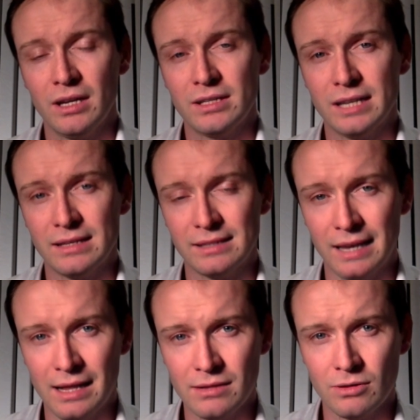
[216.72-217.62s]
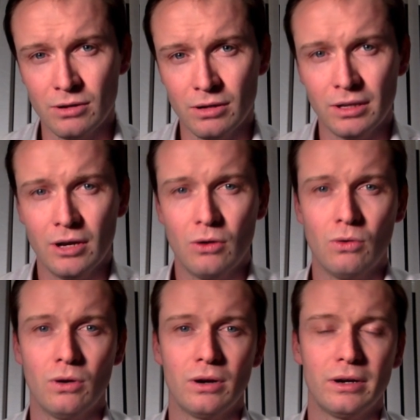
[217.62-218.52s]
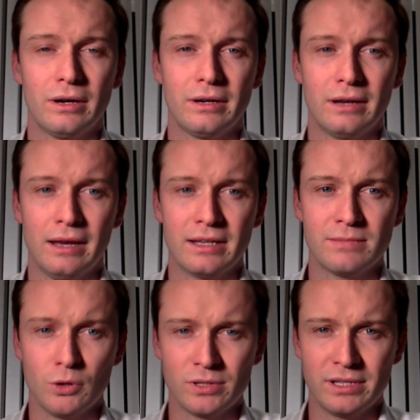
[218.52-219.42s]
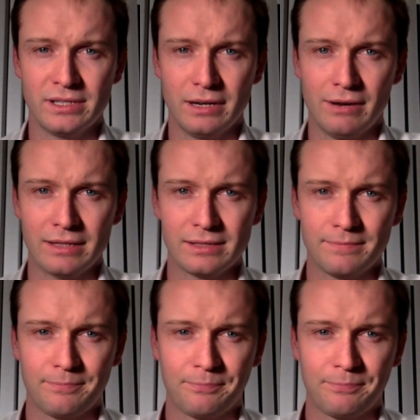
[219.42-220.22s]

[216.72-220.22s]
takes any alcohol or smokes any cigarettes.